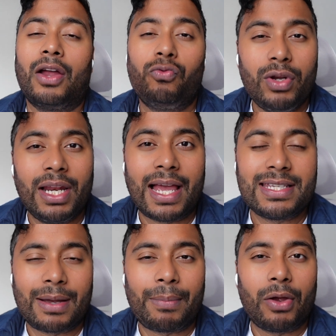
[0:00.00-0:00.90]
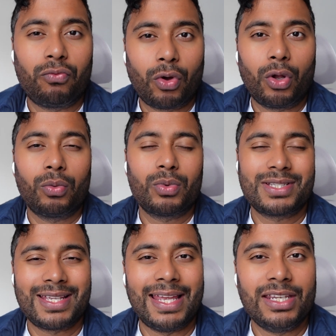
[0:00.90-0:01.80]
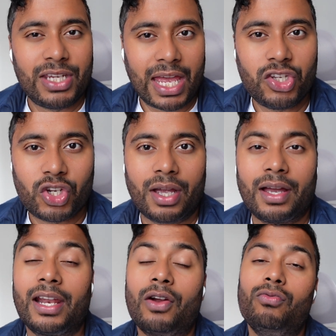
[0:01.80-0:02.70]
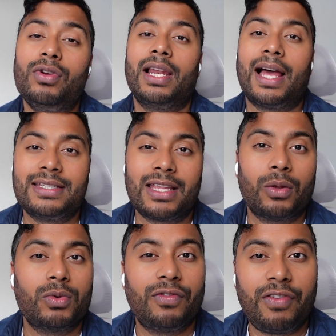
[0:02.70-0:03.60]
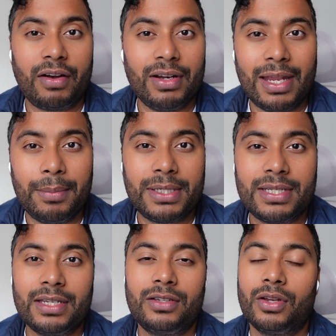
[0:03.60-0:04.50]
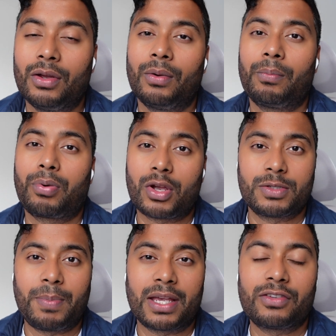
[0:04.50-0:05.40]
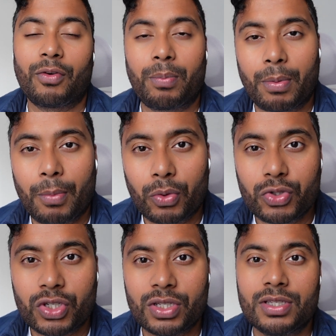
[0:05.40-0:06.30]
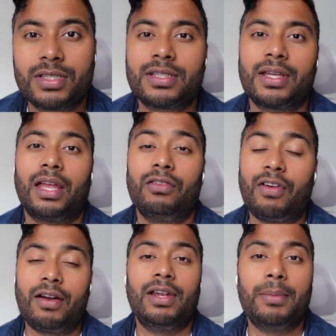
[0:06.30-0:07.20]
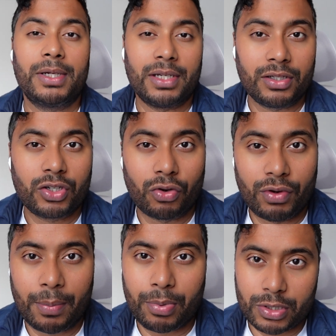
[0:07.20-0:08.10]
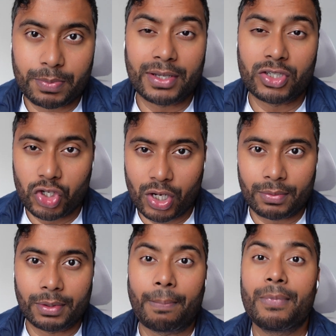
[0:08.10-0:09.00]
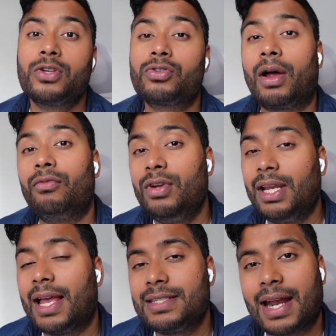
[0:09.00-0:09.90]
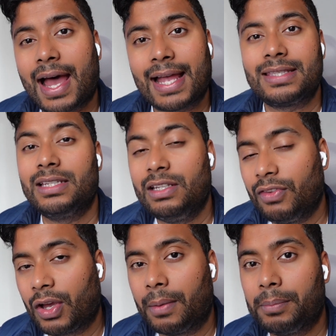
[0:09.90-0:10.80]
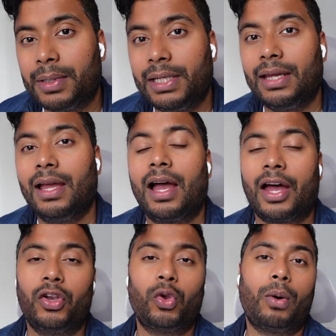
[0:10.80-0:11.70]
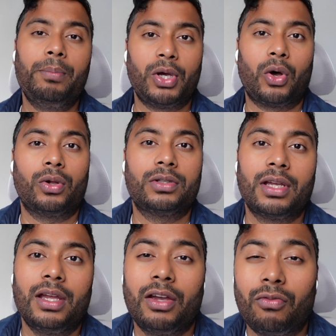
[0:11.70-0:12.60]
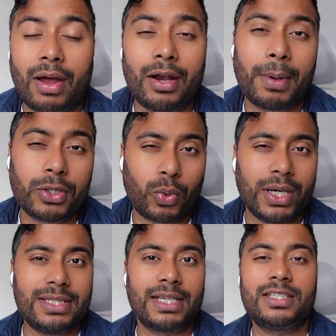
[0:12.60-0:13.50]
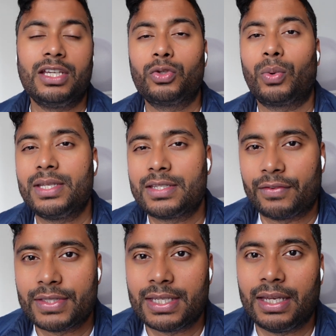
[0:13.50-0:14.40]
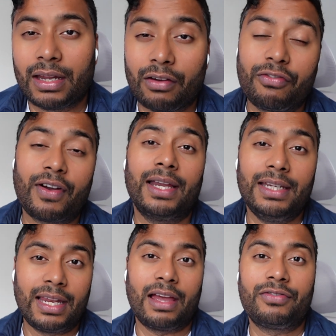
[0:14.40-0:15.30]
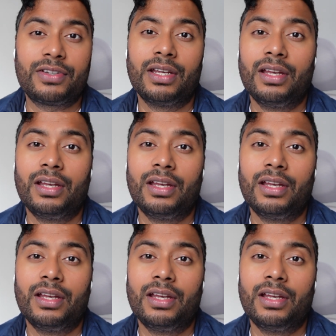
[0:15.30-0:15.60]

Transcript: I realized that my role was in danger and I realized that there was very limited prospects for promotions and very limited career prospects in general. So I realized that I had to leave the company, and lo and behold, around about 2016, 2017, I finally left